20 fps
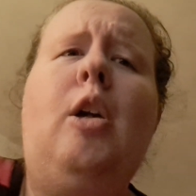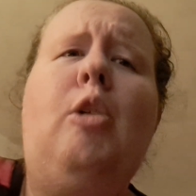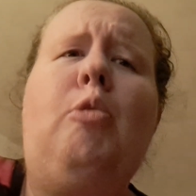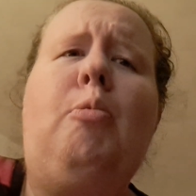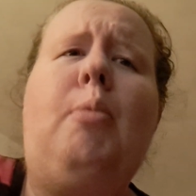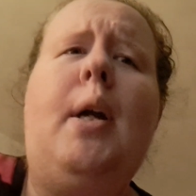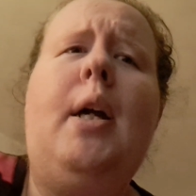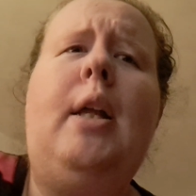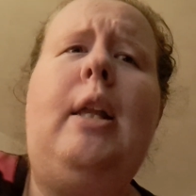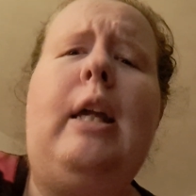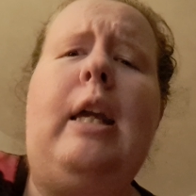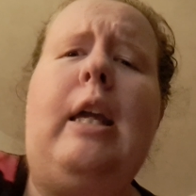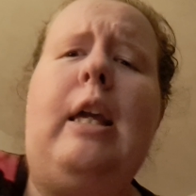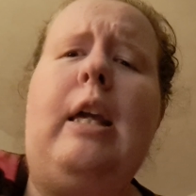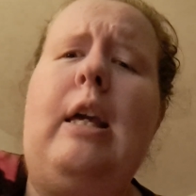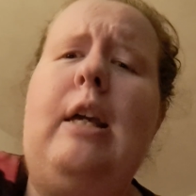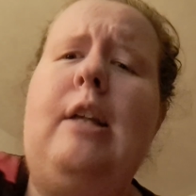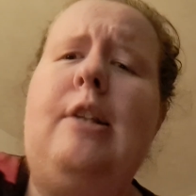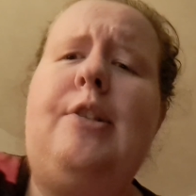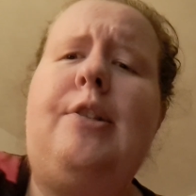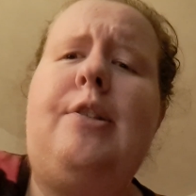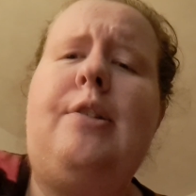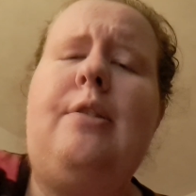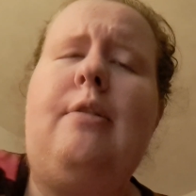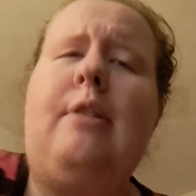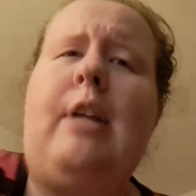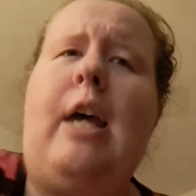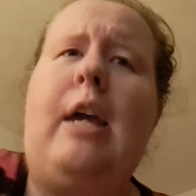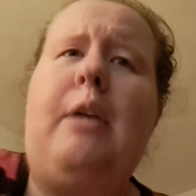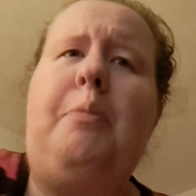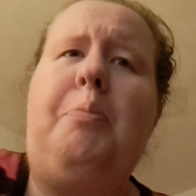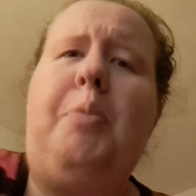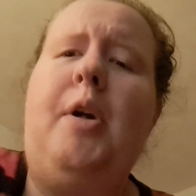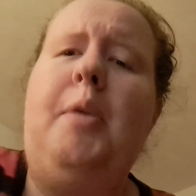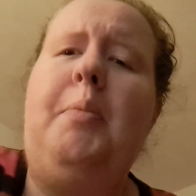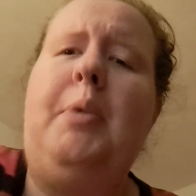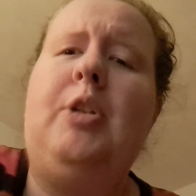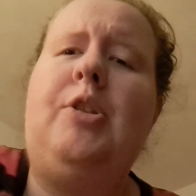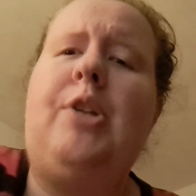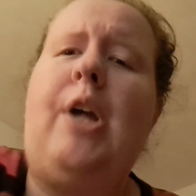really it's like
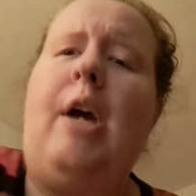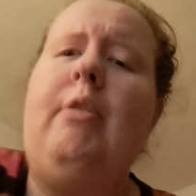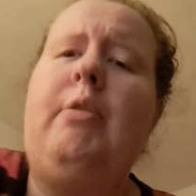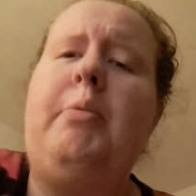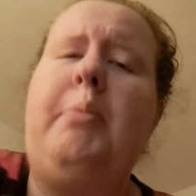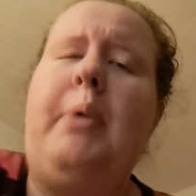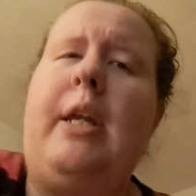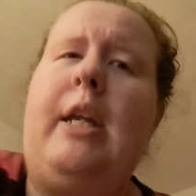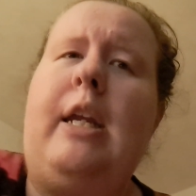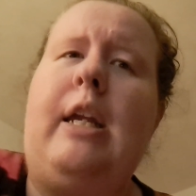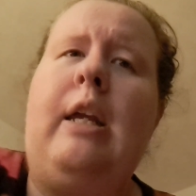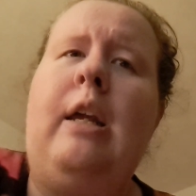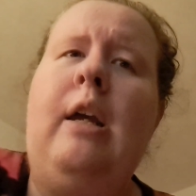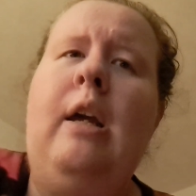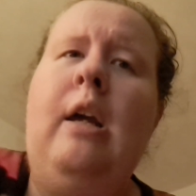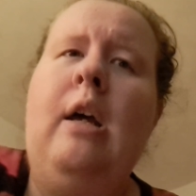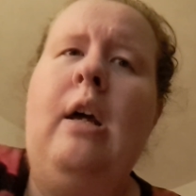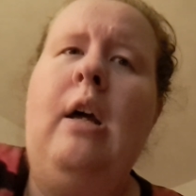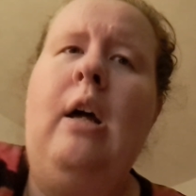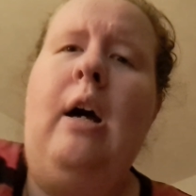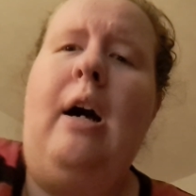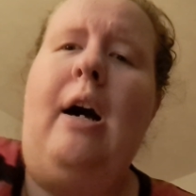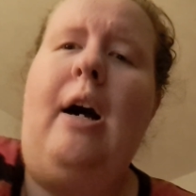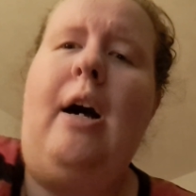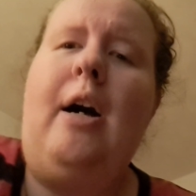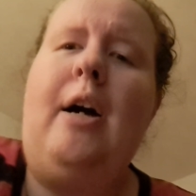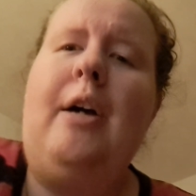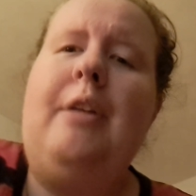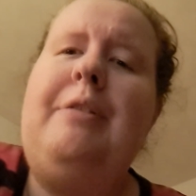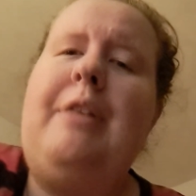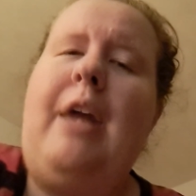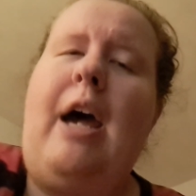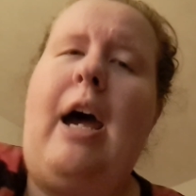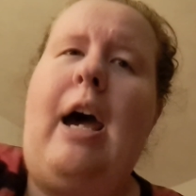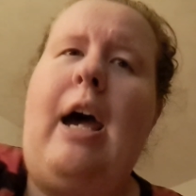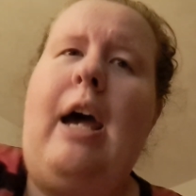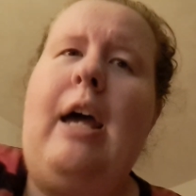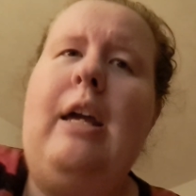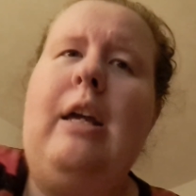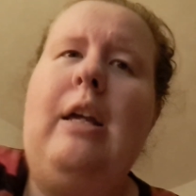pretty much everybody on
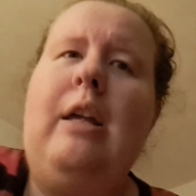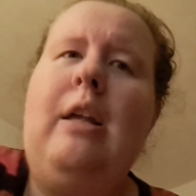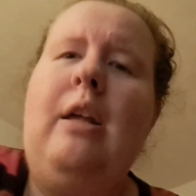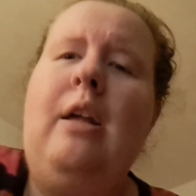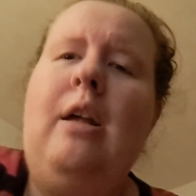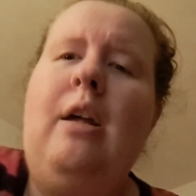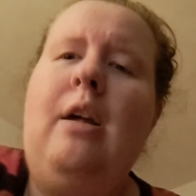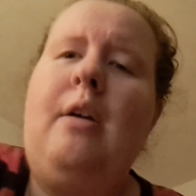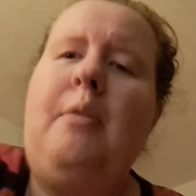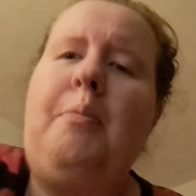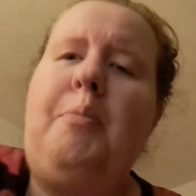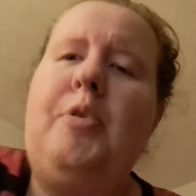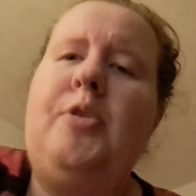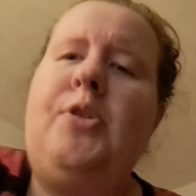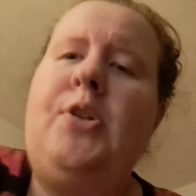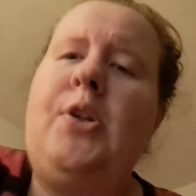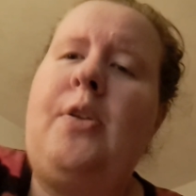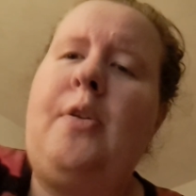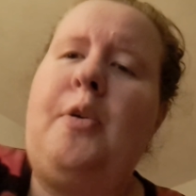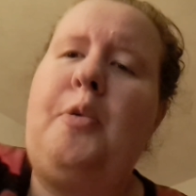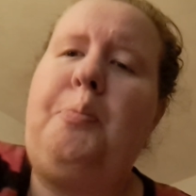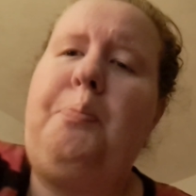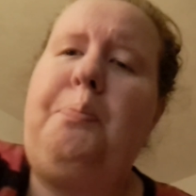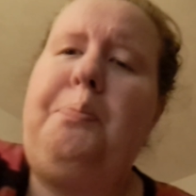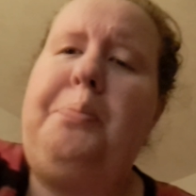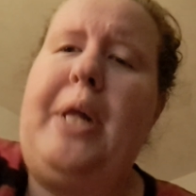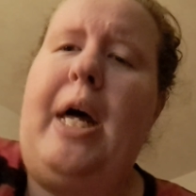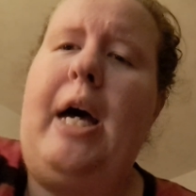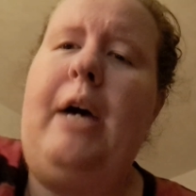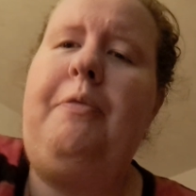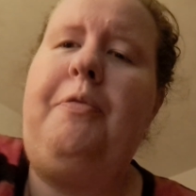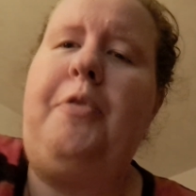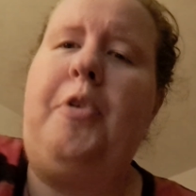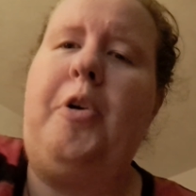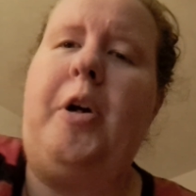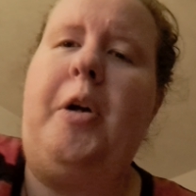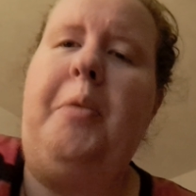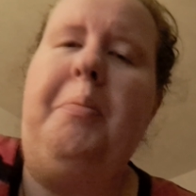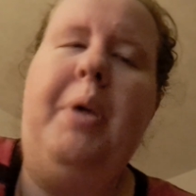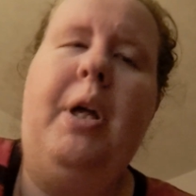that particular
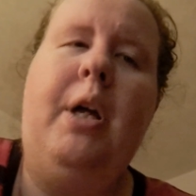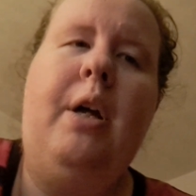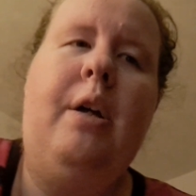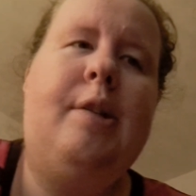platform.